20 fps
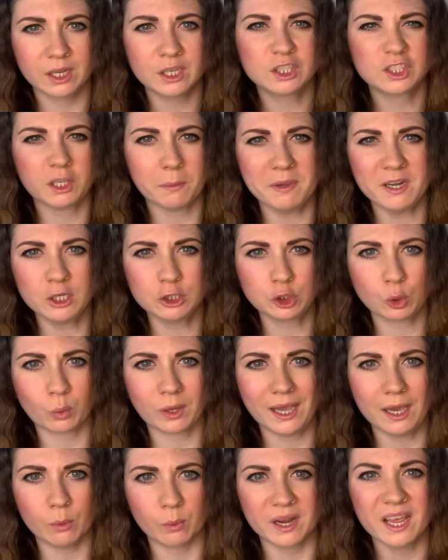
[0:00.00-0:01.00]
so initial
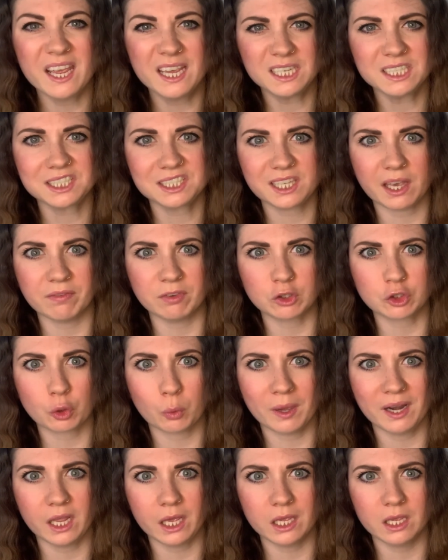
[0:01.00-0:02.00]
count is
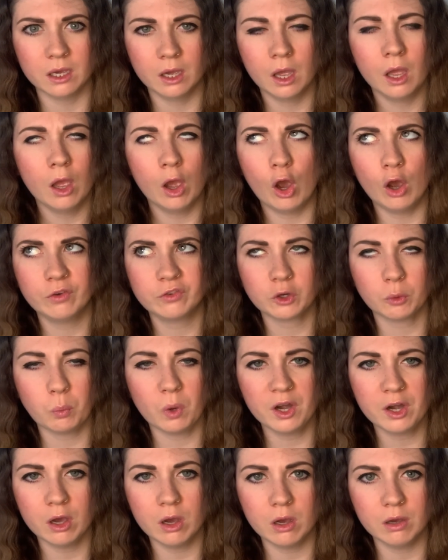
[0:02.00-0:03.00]
720. After
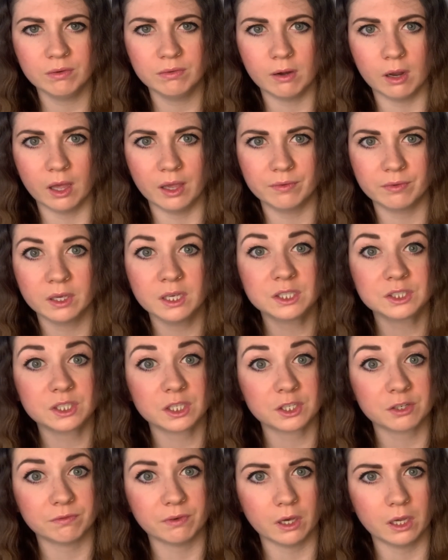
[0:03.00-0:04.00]
one half-life, so
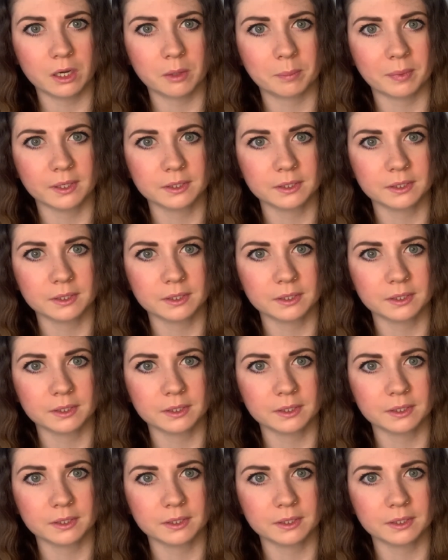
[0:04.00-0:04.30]
divided by